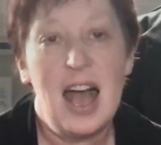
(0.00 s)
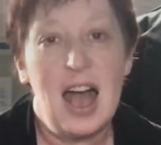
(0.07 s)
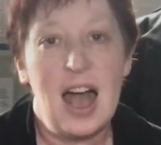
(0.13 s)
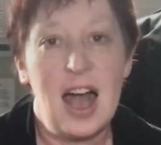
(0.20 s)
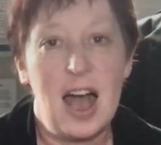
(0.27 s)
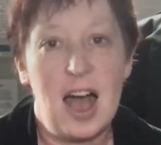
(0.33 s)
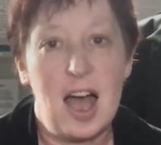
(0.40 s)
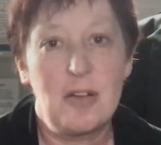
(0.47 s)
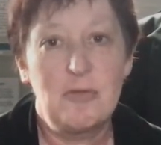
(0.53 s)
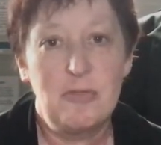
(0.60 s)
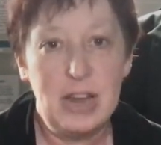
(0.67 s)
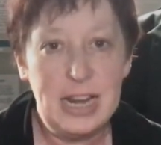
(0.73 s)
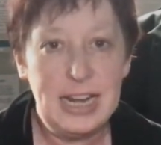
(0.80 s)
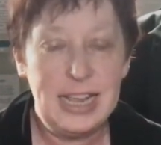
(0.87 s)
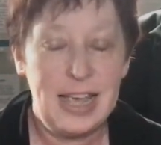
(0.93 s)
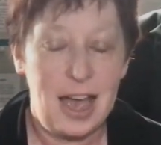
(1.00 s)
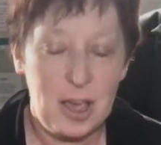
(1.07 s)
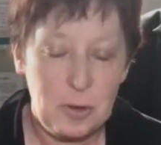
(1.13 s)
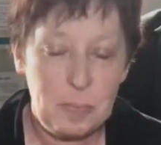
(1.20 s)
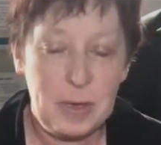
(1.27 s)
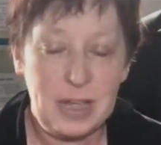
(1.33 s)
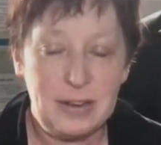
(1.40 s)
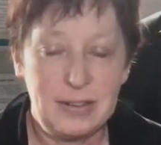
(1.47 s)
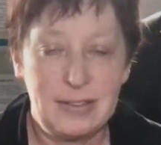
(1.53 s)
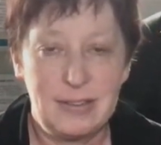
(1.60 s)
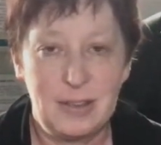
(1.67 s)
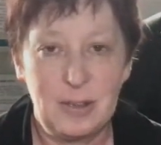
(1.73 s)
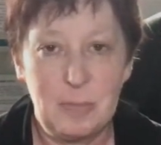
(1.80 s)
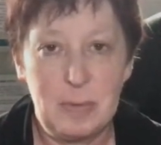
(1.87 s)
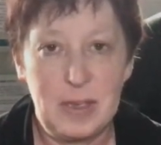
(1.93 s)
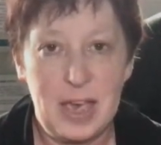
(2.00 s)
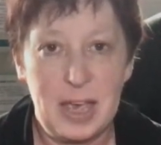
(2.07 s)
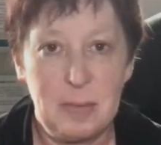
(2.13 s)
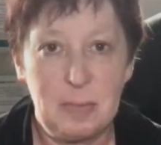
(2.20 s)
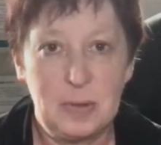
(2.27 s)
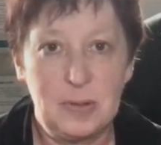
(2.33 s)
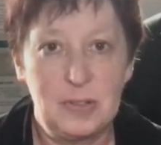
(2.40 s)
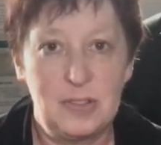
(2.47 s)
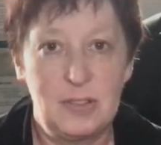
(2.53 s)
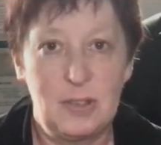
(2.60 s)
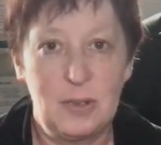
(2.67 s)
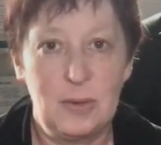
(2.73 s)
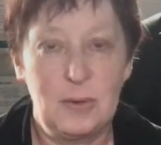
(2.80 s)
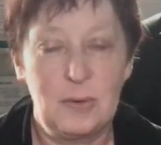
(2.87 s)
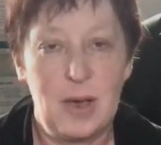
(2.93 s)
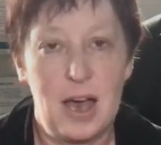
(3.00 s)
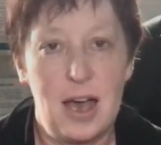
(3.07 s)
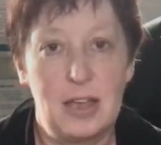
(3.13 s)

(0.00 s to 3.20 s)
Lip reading: I'm really hoping to be able to